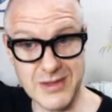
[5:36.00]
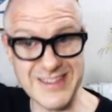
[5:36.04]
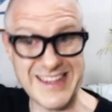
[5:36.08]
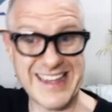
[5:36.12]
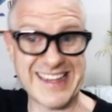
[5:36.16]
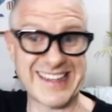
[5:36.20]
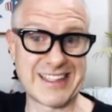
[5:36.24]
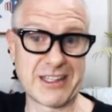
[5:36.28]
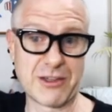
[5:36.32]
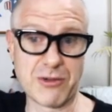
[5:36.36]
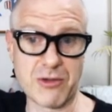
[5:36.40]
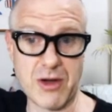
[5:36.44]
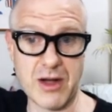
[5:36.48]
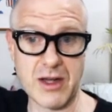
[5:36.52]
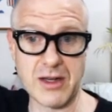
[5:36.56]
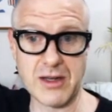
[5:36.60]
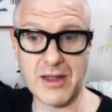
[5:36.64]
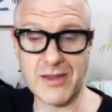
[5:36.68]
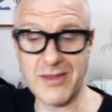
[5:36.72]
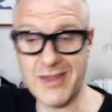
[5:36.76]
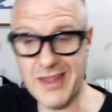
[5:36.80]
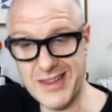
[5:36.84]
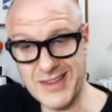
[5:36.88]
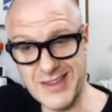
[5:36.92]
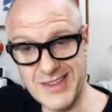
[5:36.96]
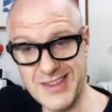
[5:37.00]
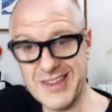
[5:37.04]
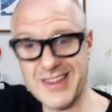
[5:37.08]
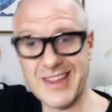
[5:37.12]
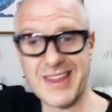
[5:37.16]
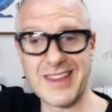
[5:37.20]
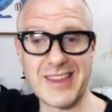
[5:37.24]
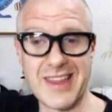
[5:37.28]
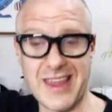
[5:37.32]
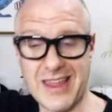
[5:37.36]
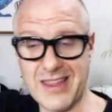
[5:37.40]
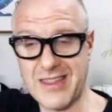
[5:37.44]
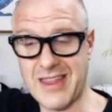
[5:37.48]
exactly right, and
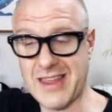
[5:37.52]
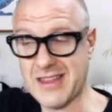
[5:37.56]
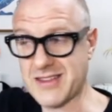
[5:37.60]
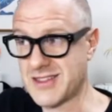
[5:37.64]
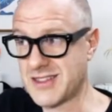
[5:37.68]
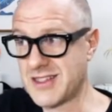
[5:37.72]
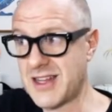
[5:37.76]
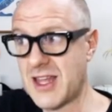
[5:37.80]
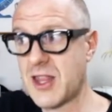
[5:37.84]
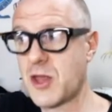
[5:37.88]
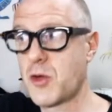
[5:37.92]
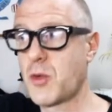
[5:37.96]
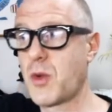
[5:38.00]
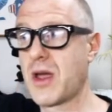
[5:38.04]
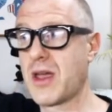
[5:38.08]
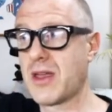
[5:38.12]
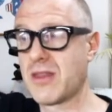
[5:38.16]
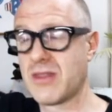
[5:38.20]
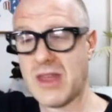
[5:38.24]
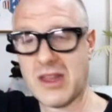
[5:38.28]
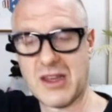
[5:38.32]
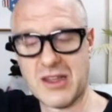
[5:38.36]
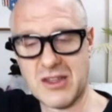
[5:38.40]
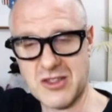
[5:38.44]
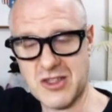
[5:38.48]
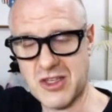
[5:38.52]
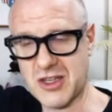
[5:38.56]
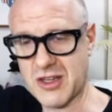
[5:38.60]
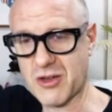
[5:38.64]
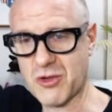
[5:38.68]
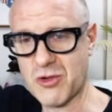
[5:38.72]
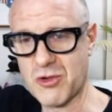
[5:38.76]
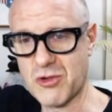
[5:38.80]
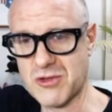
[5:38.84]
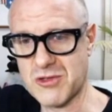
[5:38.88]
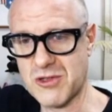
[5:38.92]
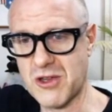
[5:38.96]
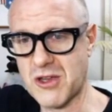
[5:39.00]
that's another way that it's going to
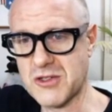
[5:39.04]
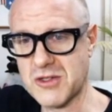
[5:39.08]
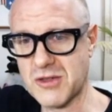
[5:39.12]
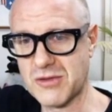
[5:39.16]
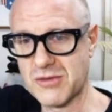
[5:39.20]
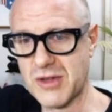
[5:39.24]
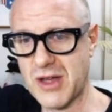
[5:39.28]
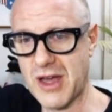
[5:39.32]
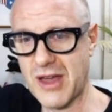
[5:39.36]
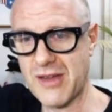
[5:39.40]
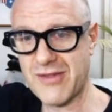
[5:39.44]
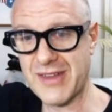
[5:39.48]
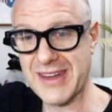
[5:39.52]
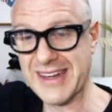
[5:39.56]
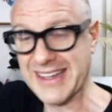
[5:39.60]
cause loss of life.